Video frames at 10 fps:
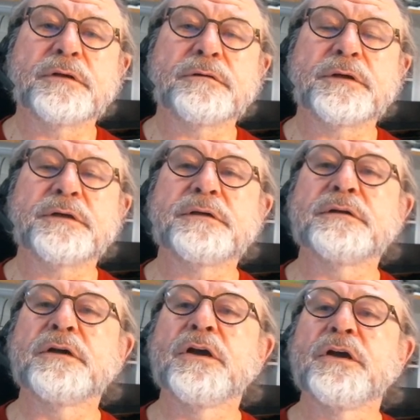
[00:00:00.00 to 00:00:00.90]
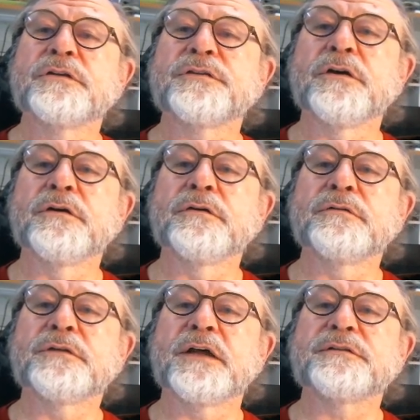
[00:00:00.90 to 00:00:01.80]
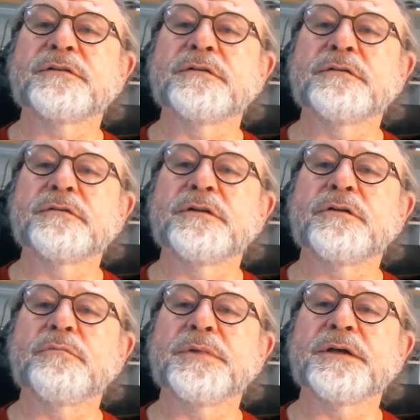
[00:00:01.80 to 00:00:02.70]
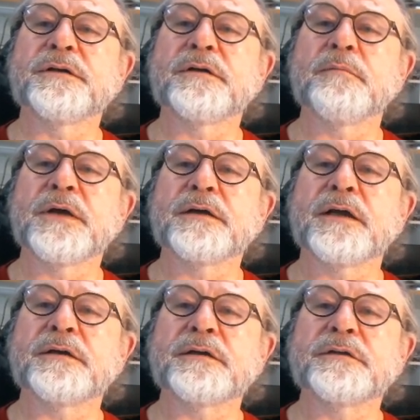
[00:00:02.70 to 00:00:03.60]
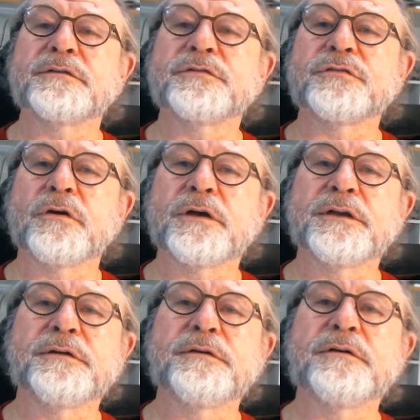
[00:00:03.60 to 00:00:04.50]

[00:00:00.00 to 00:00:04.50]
Okay, so that's a little bit about how to get started.